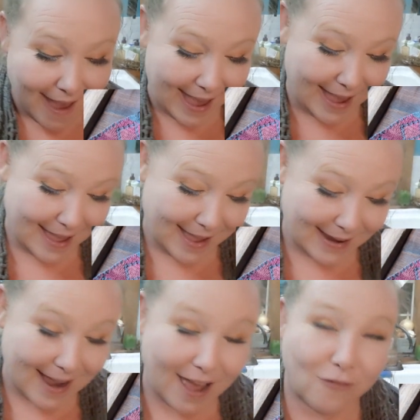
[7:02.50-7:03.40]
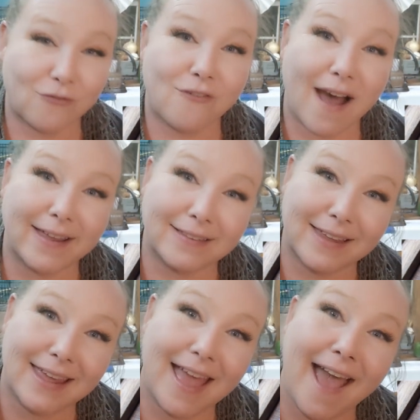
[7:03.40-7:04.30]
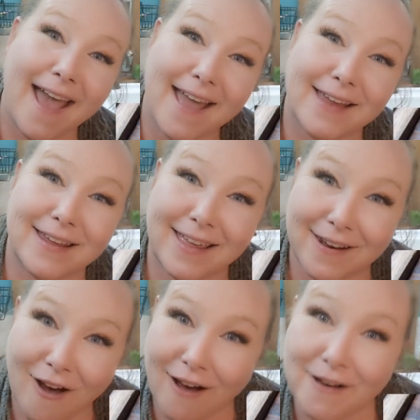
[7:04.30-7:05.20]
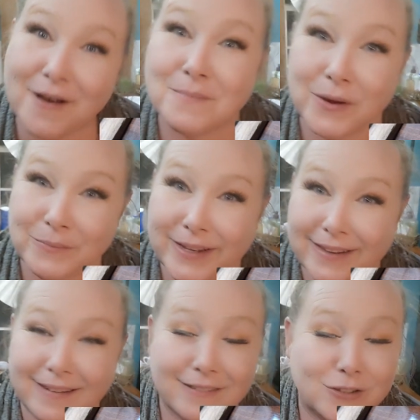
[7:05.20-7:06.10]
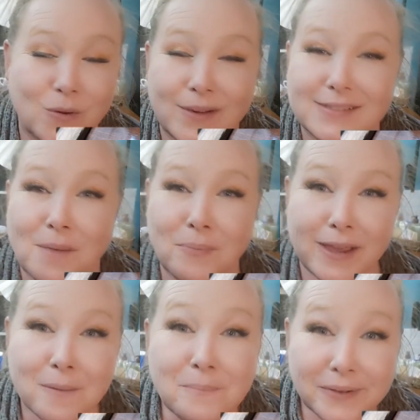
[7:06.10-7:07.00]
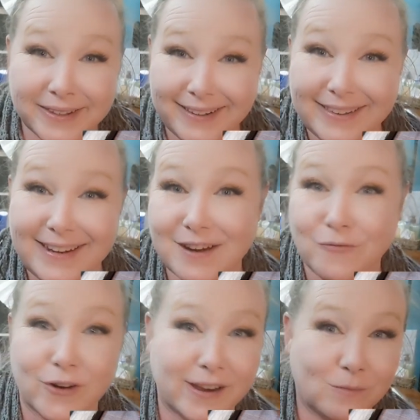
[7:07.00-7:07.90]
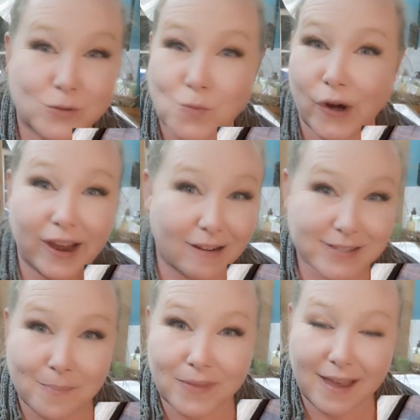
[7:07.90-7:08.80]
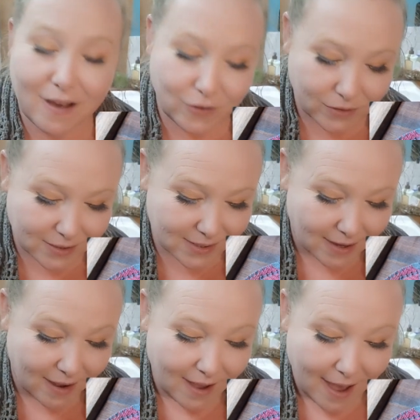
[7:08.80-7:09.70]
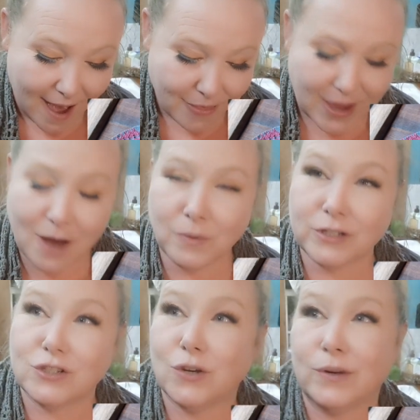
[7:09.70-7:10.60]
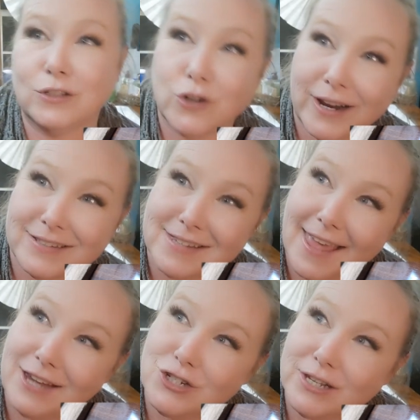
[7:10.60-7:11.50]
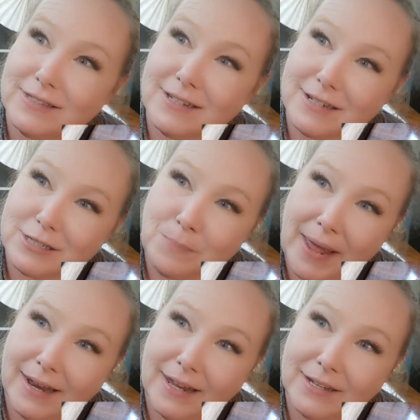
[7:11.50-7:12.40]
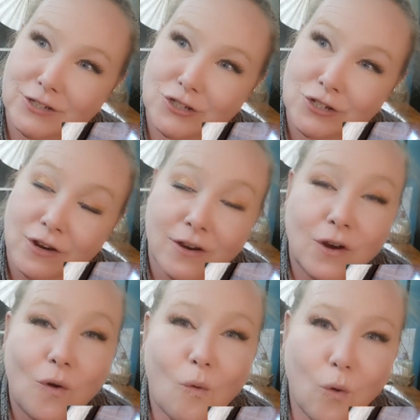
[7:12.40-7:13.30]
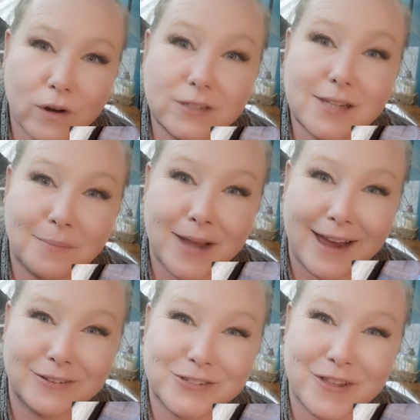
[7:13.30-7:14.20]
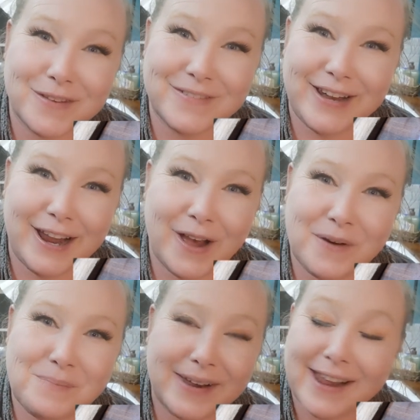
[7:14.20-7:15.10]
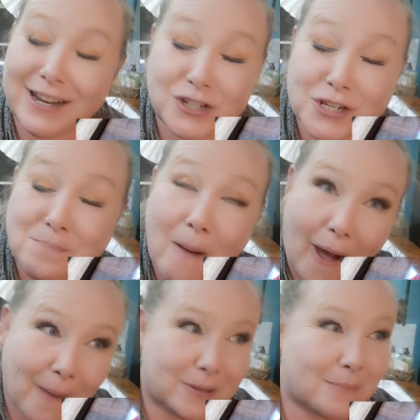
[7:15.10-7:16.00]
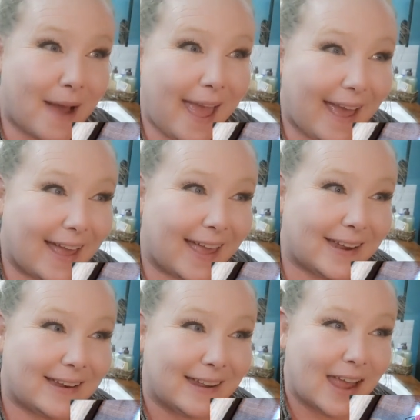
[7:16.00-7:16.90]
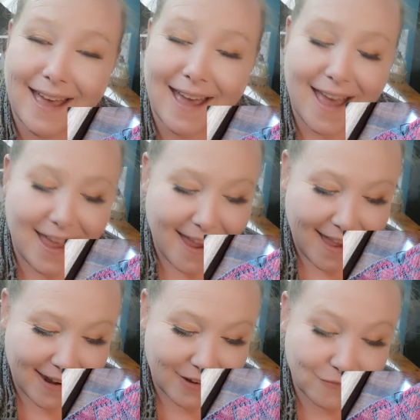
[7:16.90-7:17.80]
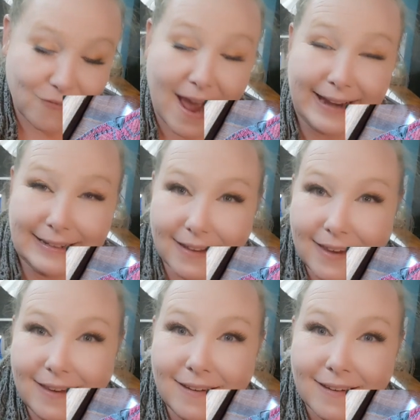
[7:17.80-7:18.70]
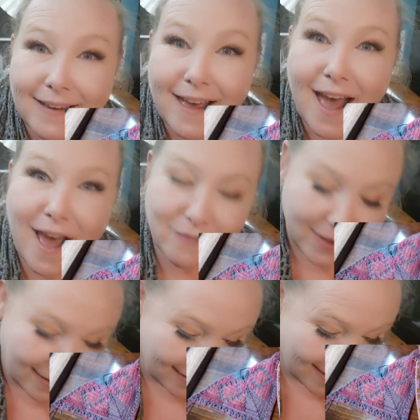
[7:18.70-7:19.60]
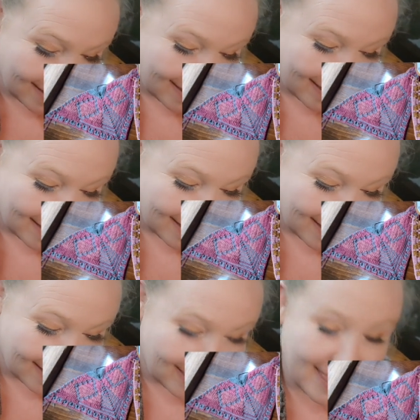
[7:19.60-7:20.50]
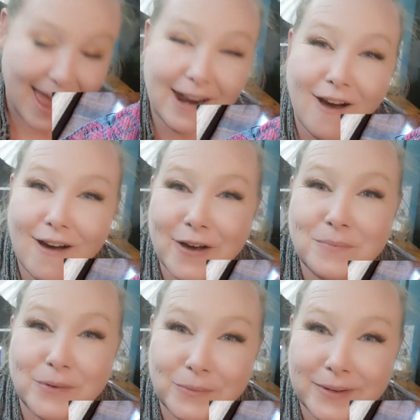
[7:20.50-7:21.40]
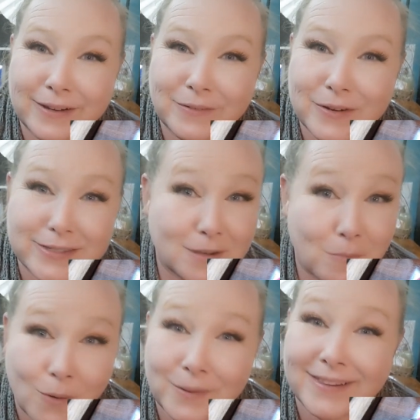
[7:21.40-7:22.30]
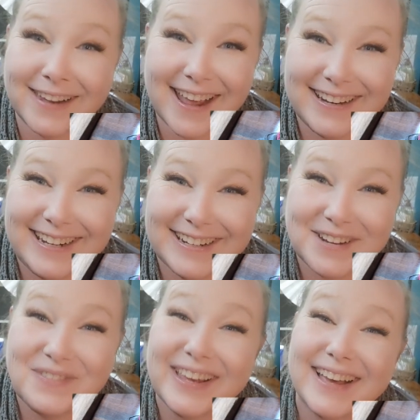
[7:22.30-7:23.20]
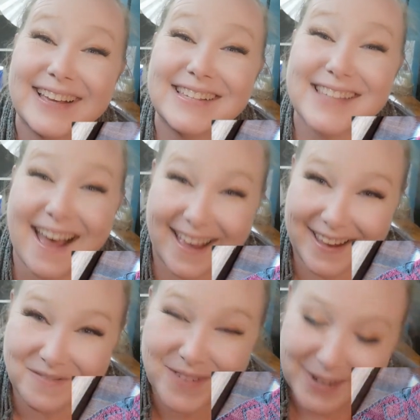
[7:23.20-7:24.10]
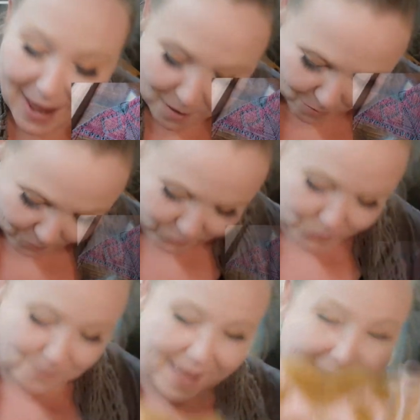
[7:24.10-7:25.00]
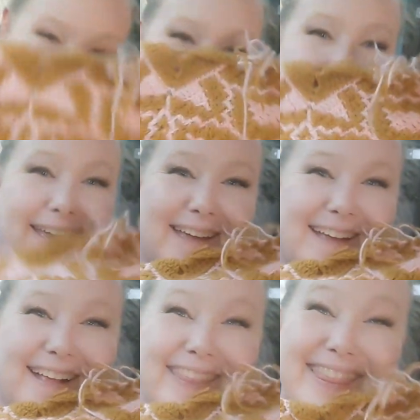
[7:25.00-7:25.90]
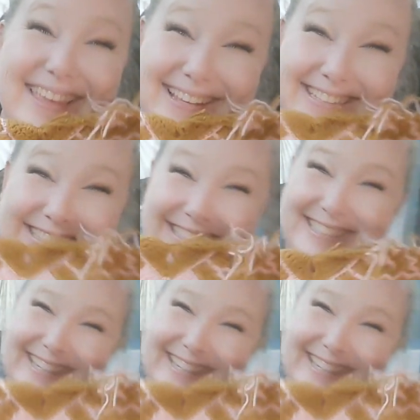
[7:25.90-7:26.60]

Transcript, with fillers: And I finally had an aha moment doing something completely different. Was working on something else. I think I was doing translations into Spanish or subtitles on the video, but it just popped in my head. And finally, having that aha moment was the moment that I needed, because I have been able to make this.